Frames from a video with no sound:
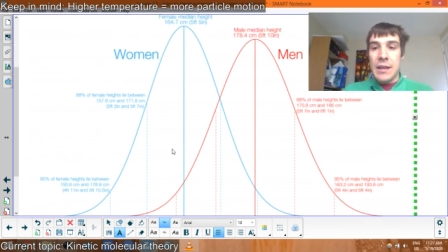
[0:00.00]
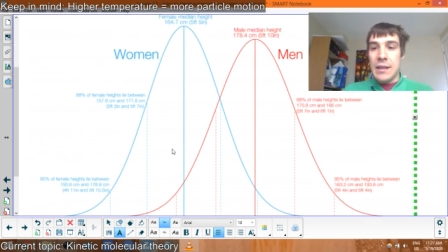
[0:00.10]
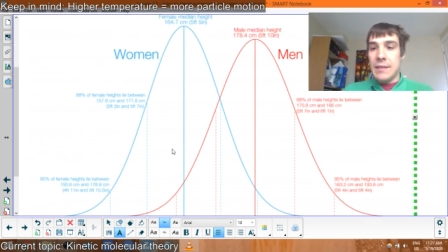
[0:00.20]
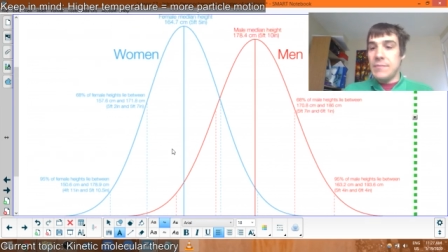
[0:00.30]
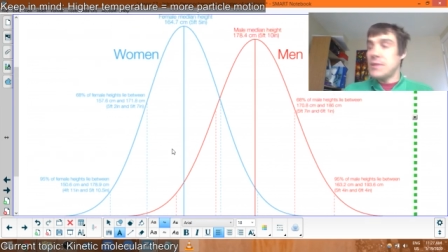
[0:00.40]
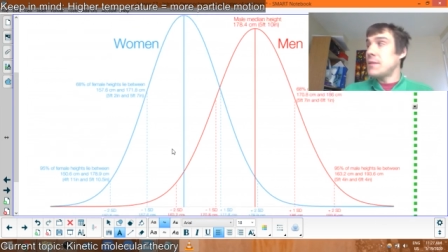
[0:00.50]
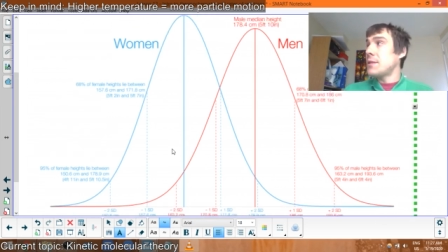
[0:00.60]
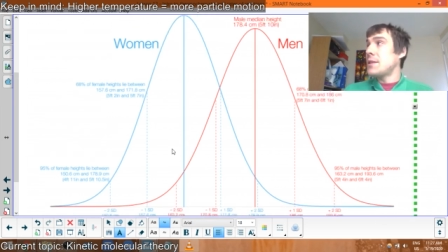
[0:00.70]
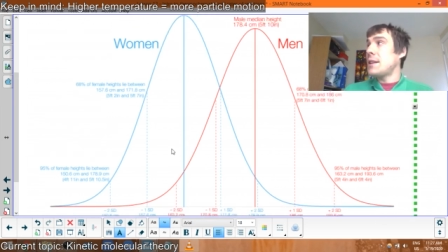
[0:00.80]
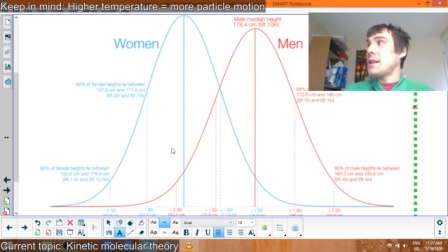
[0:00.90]
So
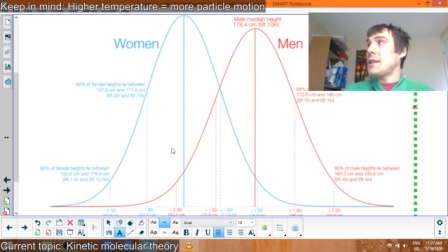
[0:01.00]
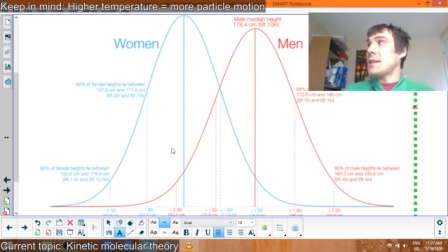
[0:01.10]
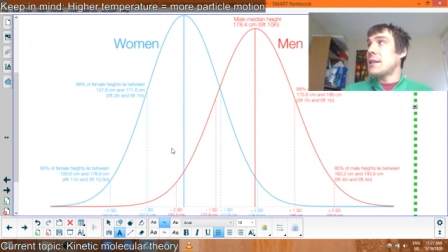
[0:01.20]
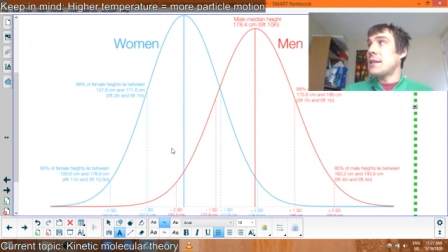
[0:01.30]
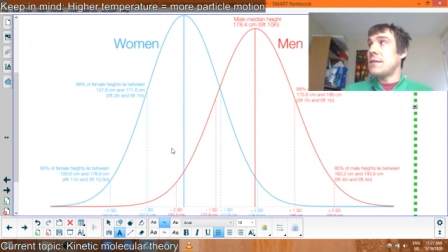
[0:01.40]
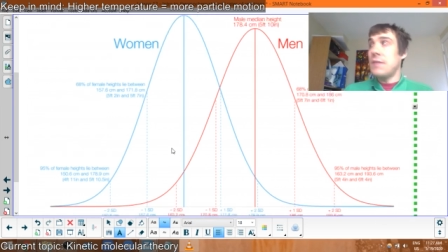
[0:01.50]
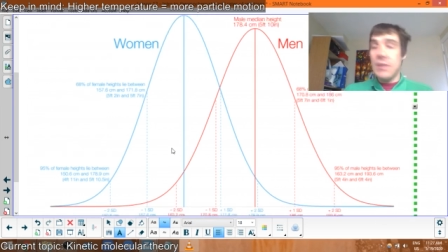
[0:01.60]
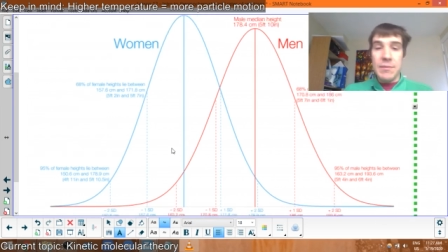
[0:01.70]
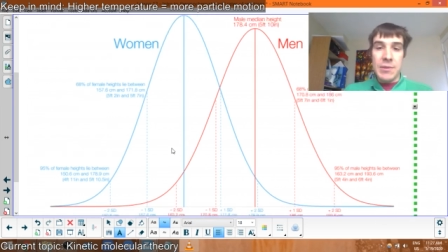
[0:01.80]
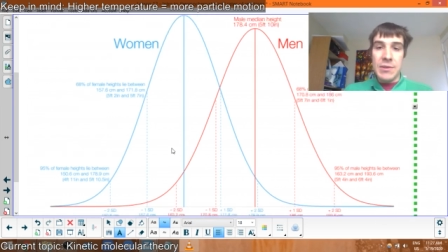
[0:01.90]
understanding these kinds of
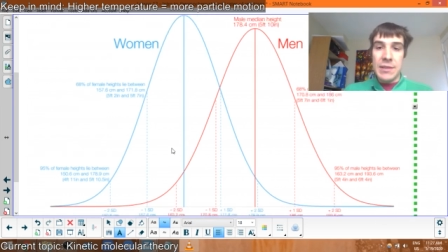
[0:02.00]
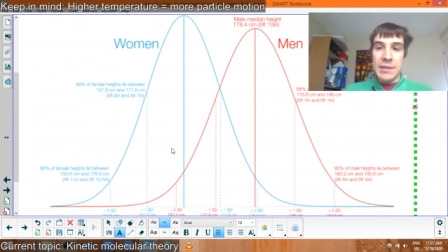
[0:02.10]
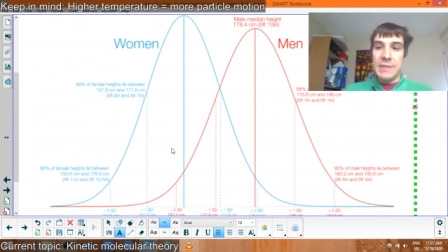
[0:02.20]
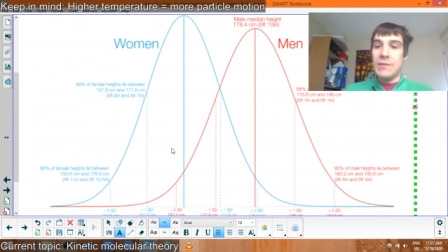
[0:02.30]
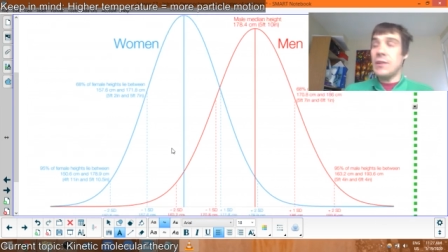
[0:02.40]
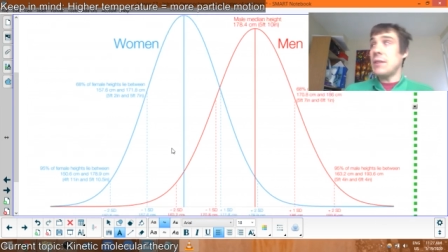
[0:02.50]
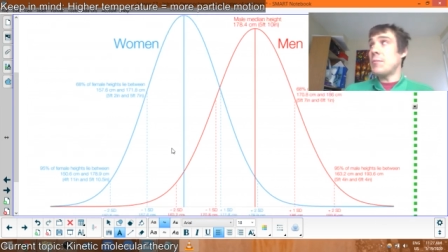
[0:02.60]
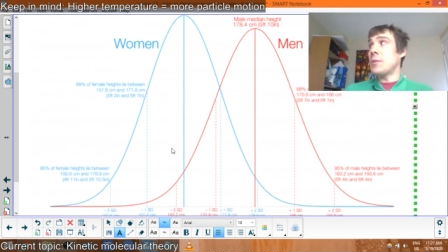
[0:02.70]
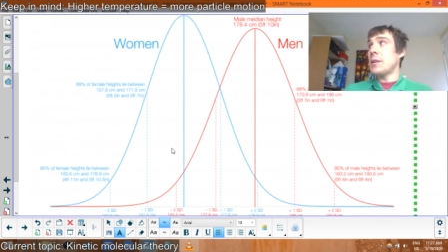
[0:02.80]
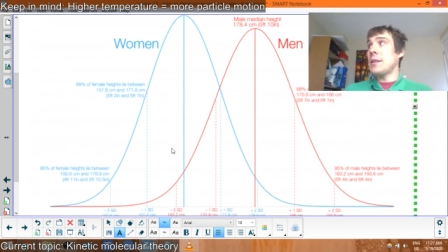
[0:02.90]
distributions is very
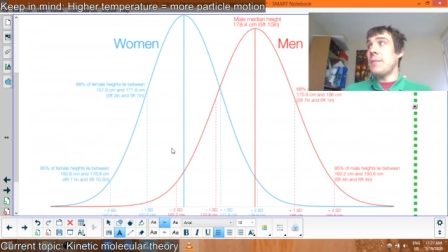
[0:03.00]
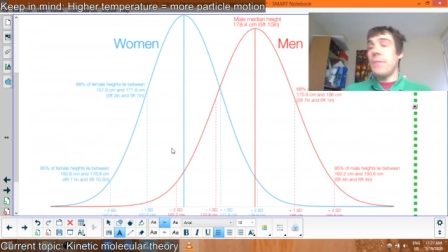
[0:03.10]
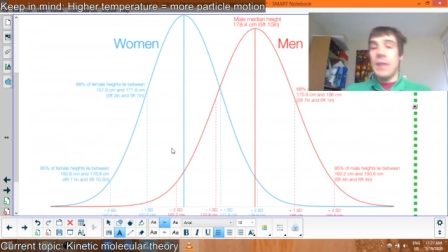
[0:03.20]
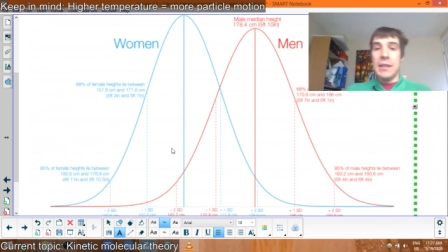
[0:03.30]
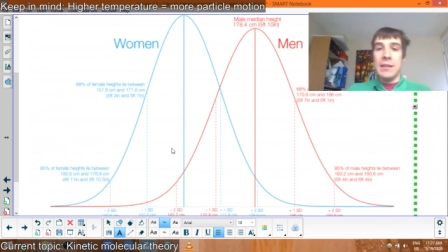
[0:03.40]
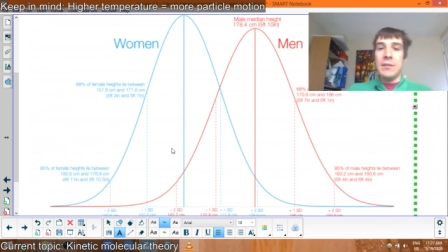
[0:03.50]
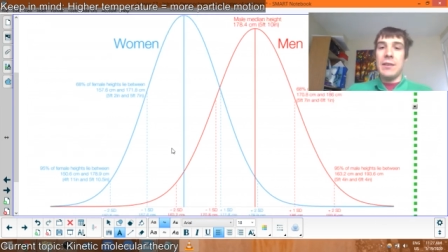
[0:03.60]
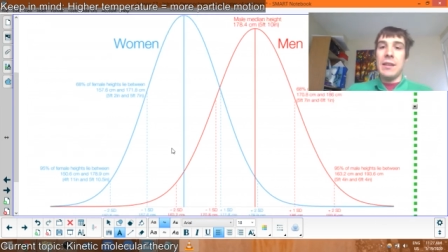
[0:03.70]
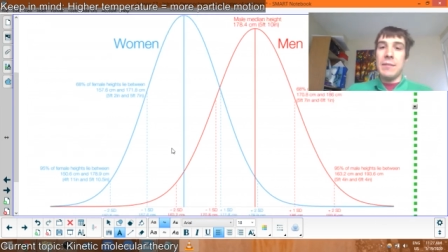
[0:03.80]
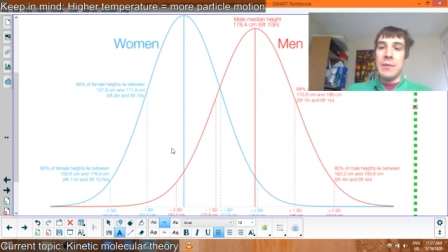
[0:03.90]
important. And the other
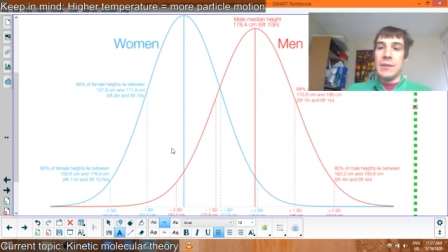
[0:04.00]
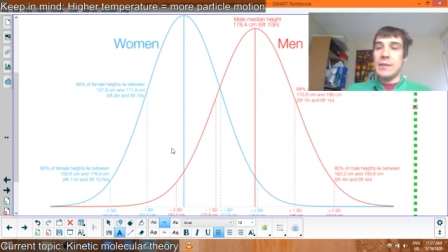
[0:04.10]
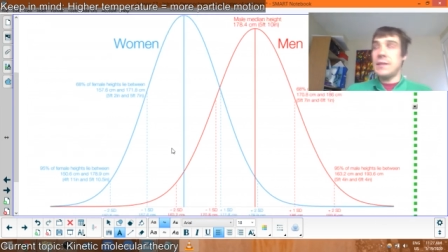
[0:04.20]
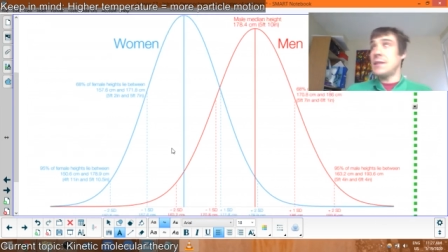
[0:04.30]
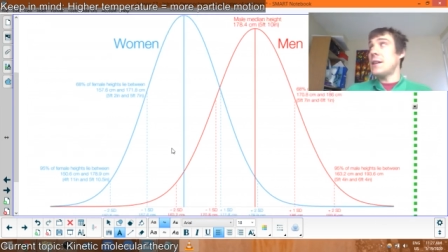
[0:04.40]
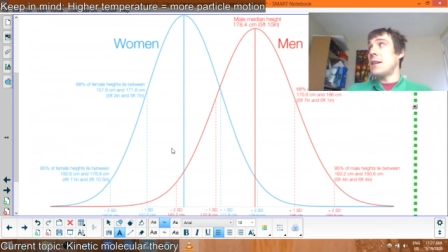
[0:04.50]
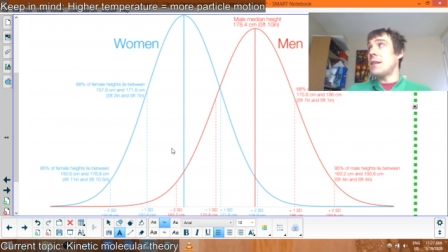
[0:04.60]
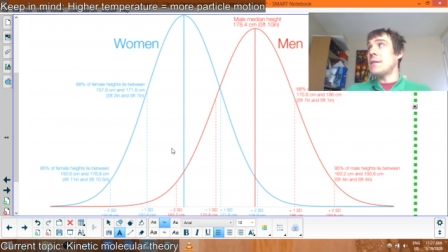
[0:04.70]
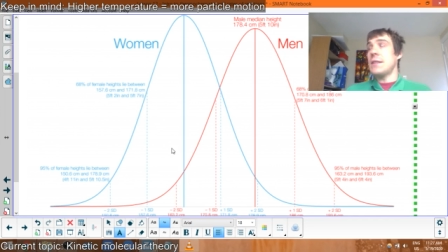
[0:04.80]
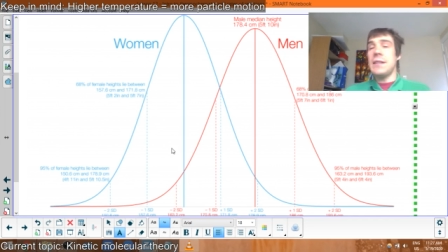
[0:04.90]
thing about this is
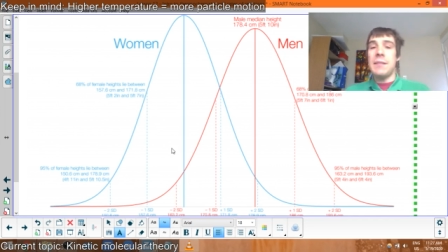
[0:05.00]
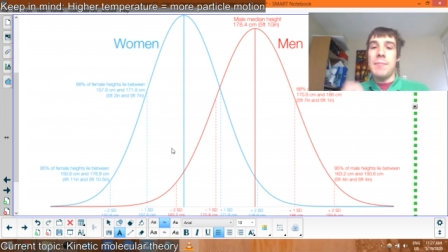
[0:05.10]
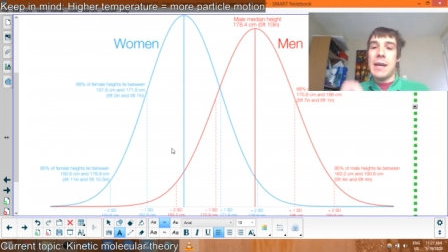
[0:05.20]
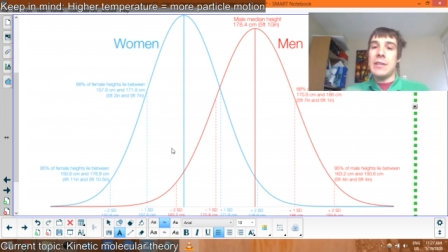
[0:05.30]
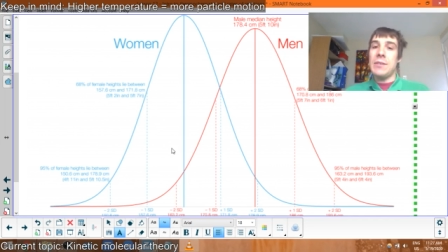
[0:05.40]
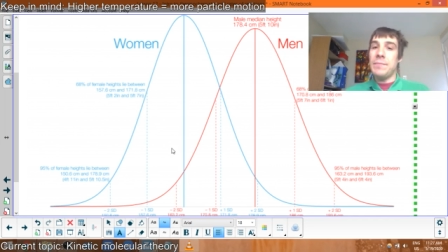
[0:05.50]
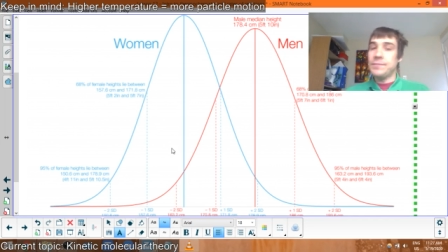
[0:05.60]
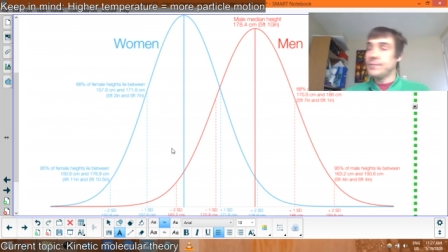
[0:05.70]
cutoffs. Let's imagine